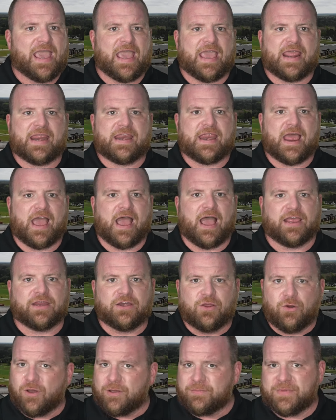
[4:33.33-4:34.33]
And I
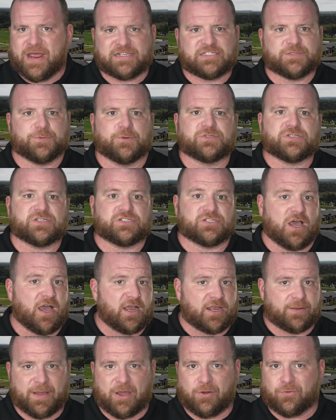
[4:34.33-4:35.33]
know I'm not supposed to
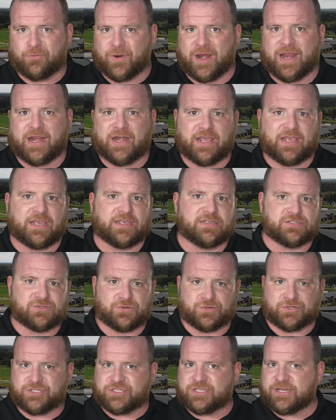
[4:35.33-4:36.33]
talk about ratings
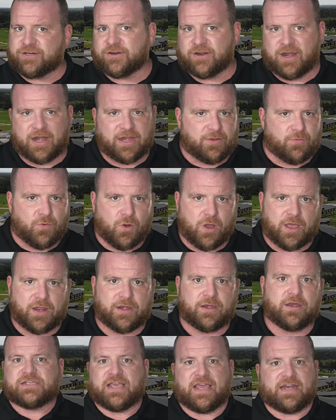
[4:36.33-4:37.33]
or steer
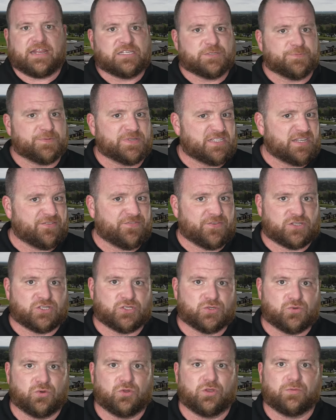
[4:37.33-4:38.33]
anyone to any specific
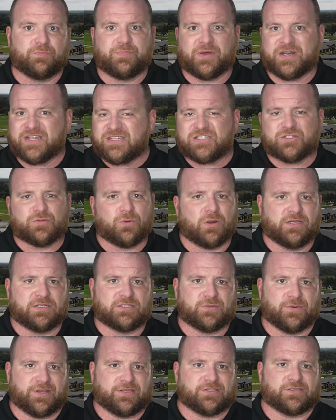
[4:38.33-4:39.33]
school, but it's
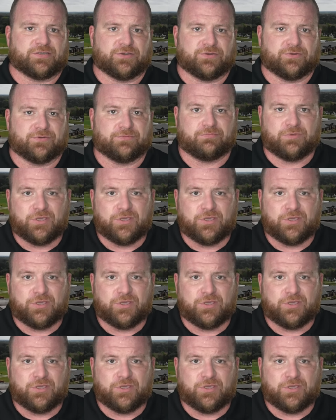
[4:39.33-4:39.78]
2022.